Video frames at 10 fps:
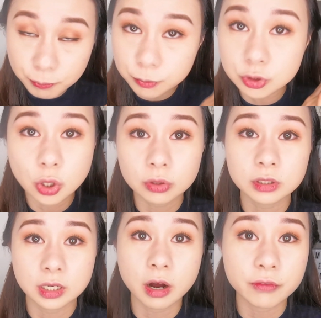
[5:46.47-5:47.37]

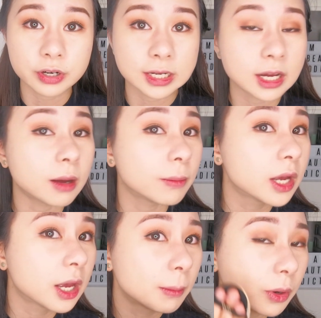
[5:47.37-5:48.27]
totally covered it up.
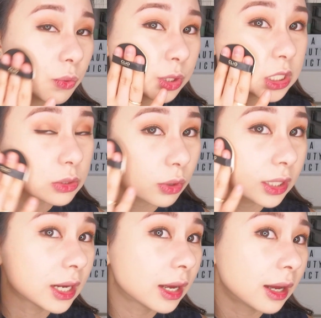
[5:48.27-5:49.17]
But with this
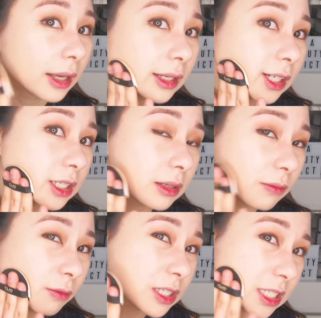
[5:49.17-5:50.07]
one, I kind
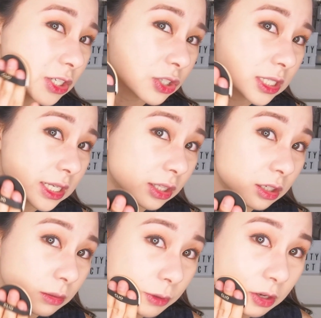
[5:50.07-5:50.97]
of still see a
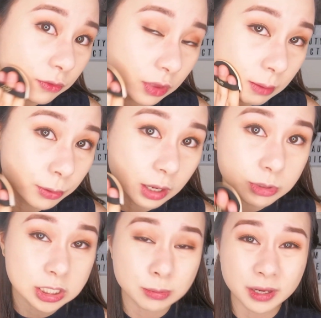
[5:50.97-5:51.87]
little bit of the
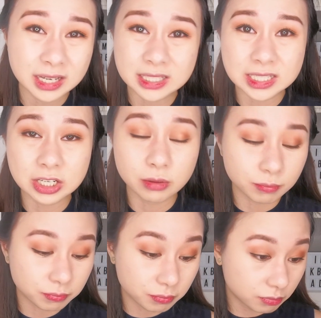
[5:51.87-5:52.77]
blemishes, but it's
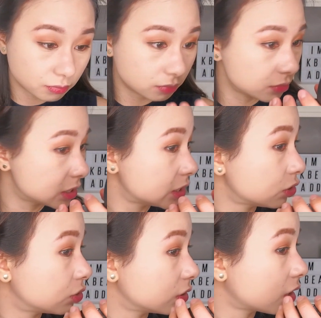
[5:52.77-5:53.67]
still
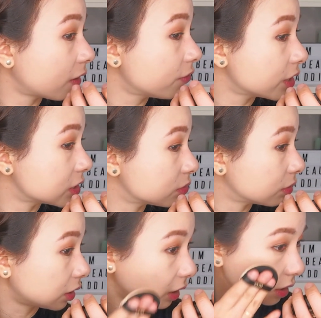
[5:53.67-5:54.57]
good coverage,
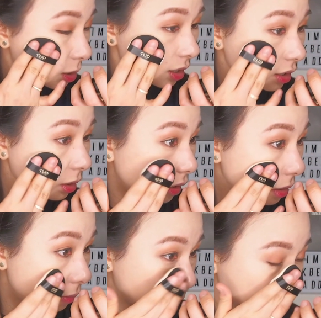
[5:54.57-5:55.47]
really. Like,
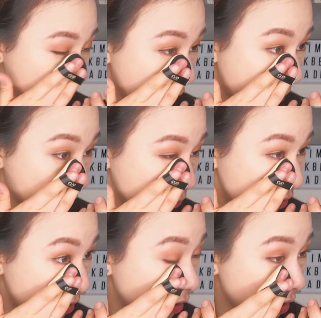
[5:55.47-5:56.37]
I'm pretty happy with
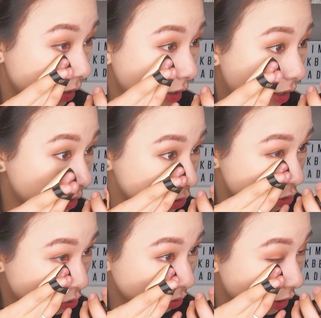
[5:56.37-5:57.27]
it. I
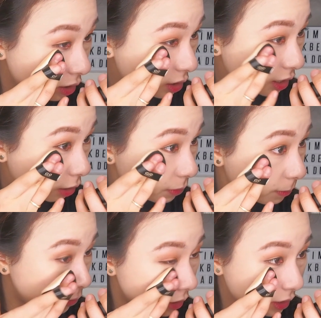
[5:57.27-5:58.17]
don't think that I'll be
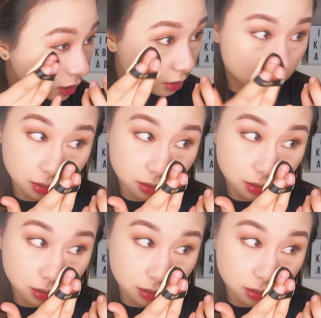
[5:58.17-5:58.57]
putting